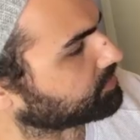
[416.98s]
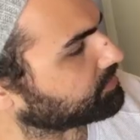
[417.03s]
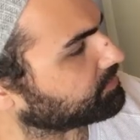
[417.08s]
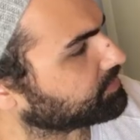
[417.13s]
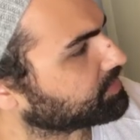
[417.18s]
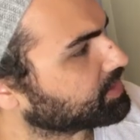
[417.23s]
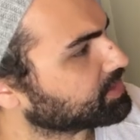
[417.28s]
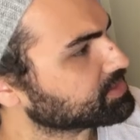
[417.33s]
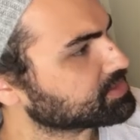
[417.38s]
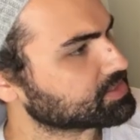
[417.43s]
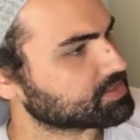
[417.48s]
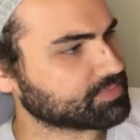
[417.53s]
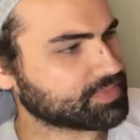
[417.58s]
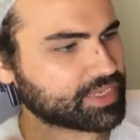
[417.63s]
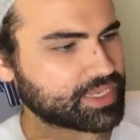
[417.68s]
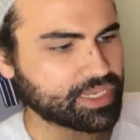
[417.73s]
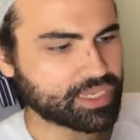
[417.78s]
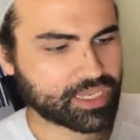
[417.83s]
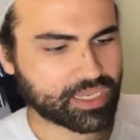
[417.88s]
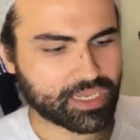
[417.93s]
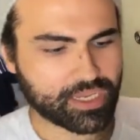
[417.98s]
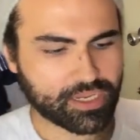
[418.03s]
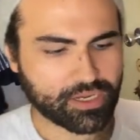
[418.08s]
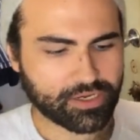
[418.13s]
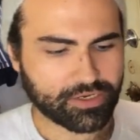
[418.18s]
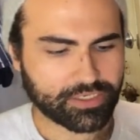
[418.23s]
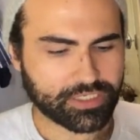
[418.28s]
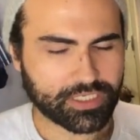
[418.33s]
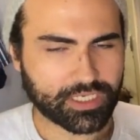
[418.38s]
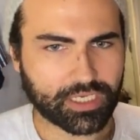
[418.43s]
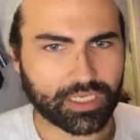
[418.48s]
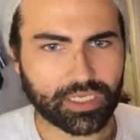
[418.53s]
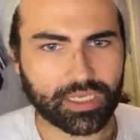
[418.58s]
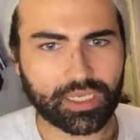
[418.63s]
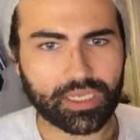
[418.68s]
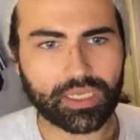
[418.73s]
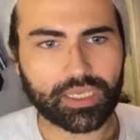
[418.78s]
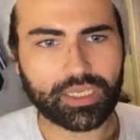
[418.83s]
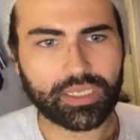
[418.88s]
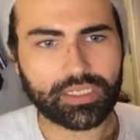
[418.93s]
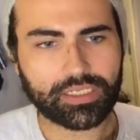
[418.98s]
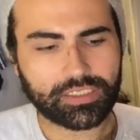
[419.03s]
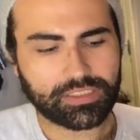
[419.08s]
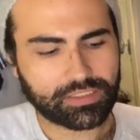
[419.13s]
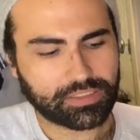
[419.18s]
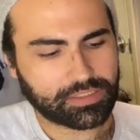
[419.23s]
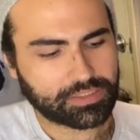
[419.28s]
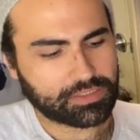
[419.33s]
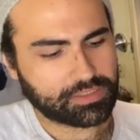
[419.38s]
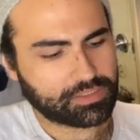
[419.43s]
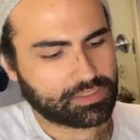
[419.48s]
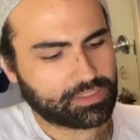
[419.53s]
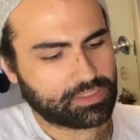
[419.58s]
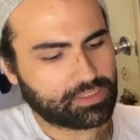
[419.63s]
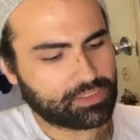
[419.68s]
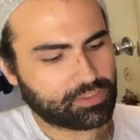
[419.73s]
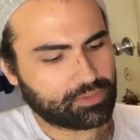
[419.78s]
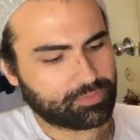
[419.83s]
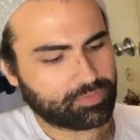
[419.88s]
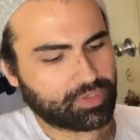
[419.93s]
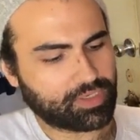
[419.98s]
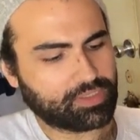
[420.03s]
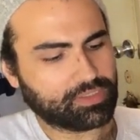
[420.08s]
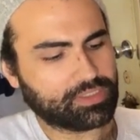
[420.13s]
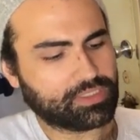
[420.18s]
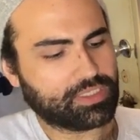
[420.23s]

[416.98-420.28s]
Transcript: We've got some hair ties. They're probably